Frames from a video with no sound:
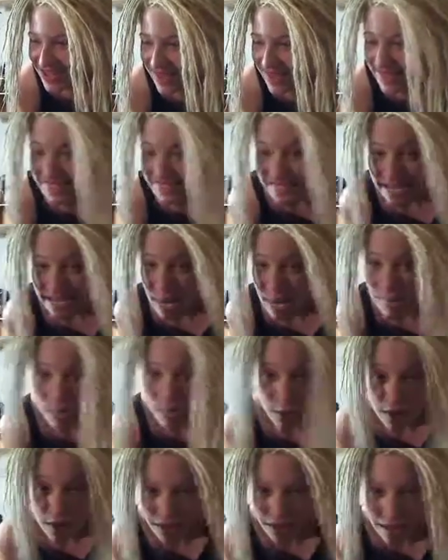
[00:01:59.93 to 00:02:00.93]
fancy
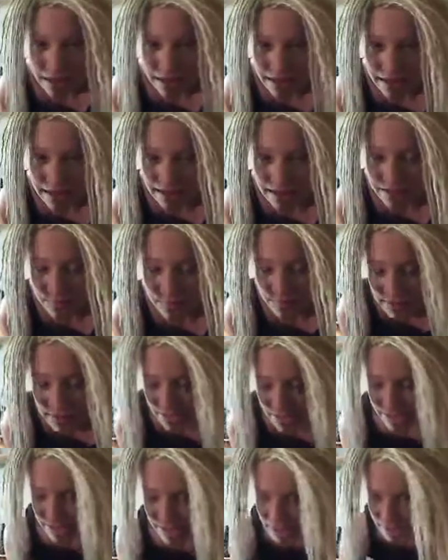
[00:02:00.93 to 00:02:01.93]
camera work things we
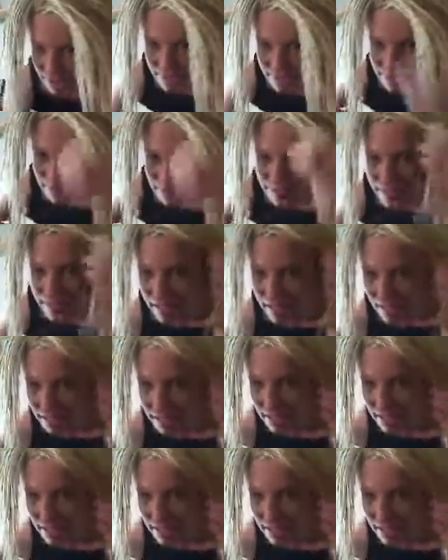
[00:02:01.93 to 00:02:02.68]
need is like